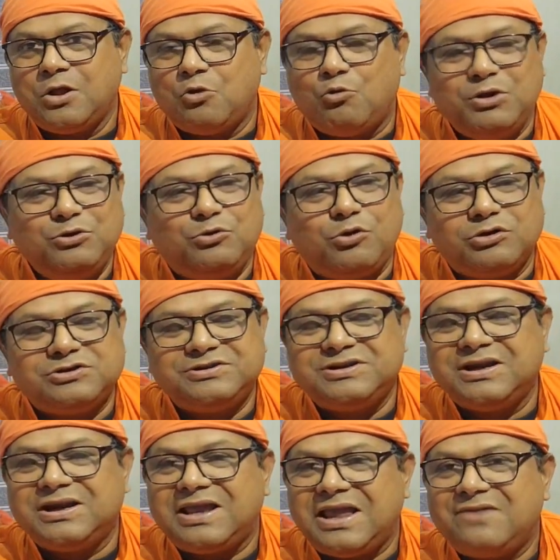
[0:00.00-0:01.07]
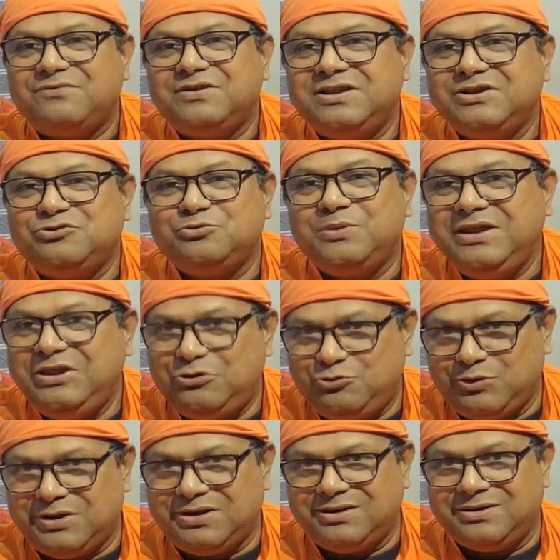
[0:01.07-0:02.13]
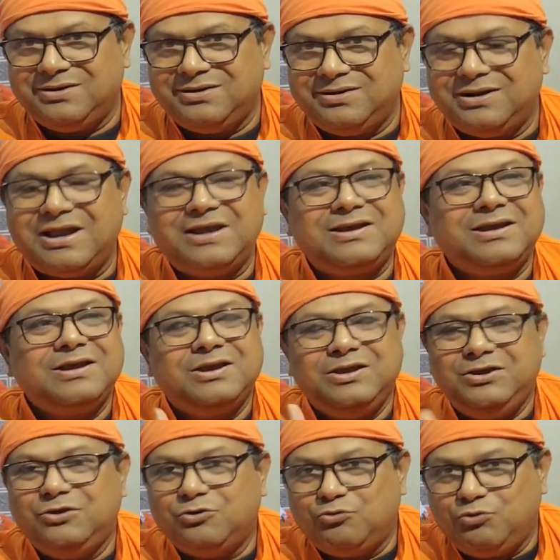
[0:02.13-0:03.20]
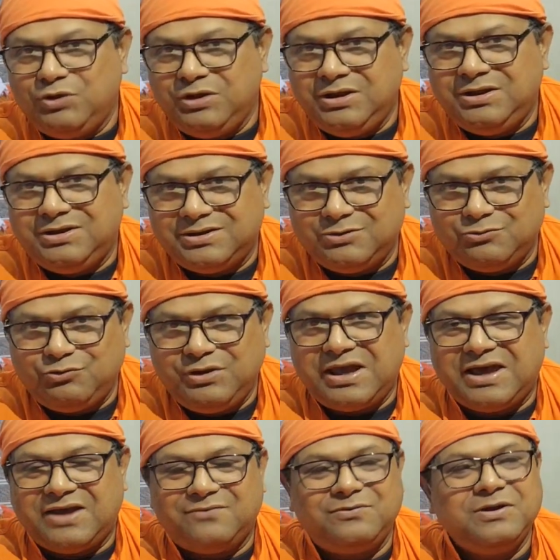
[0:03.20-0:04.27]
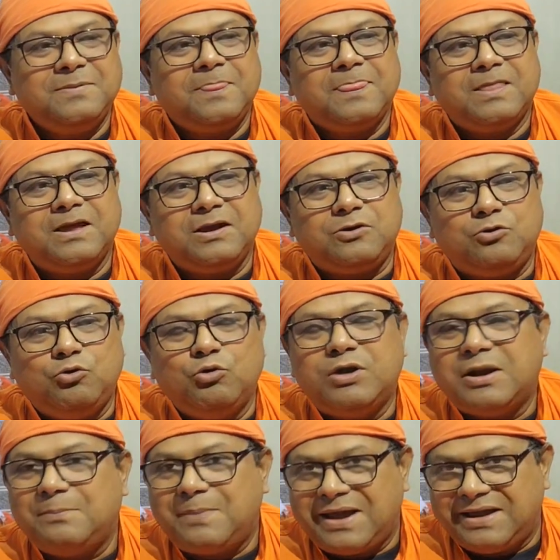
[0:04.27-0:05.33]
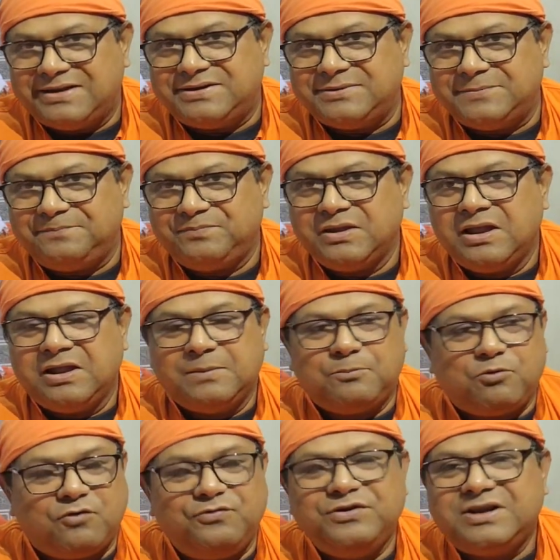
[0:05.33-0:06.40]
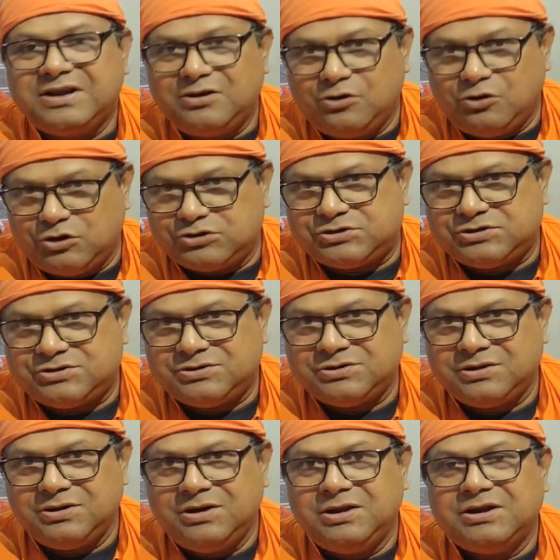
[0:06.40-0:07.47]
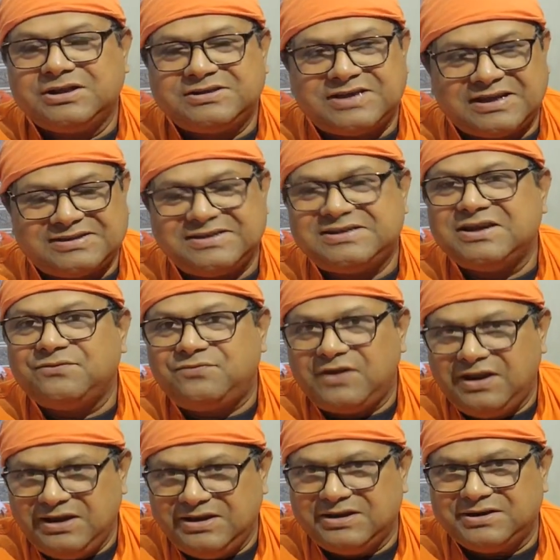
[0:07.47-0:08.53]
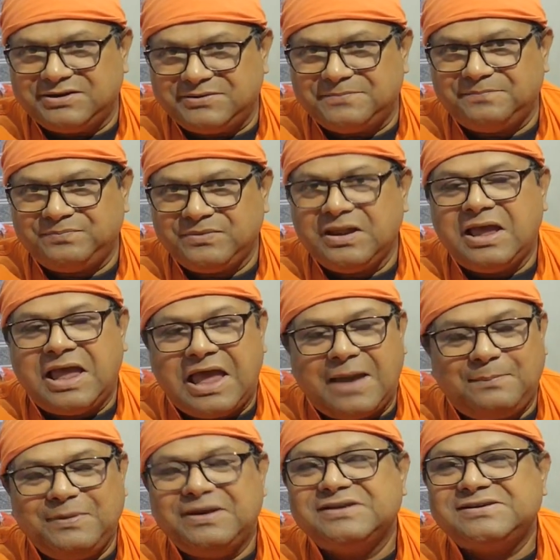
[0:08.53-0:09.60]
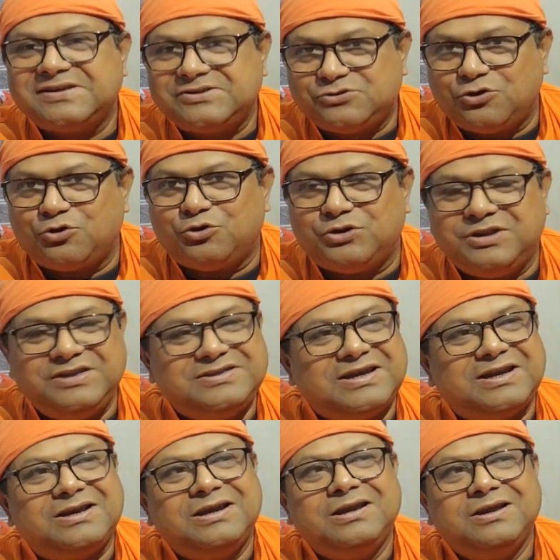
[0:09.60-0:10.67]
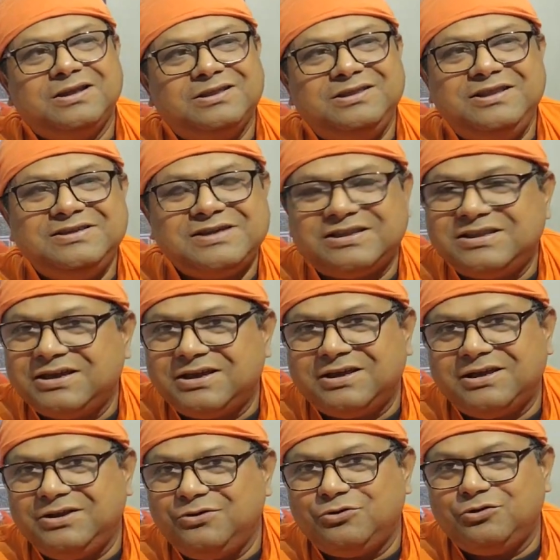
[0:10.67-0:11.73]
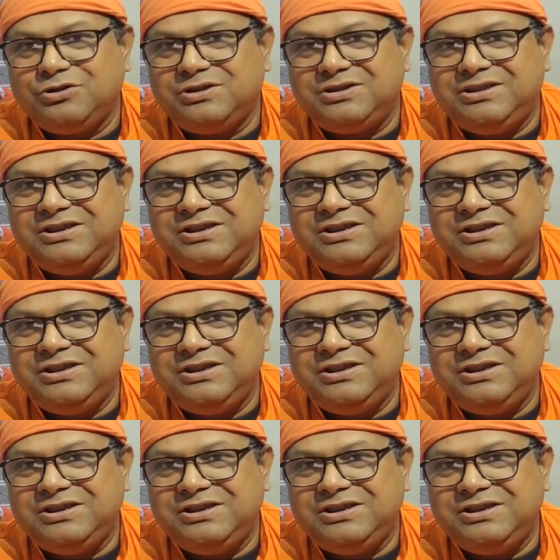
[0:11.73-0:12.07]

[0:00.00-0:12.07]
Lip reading: when you consider everything to be equal, like, you know, we have a good and bad, profit and loss, success and failure, happiness and sorrow. These are the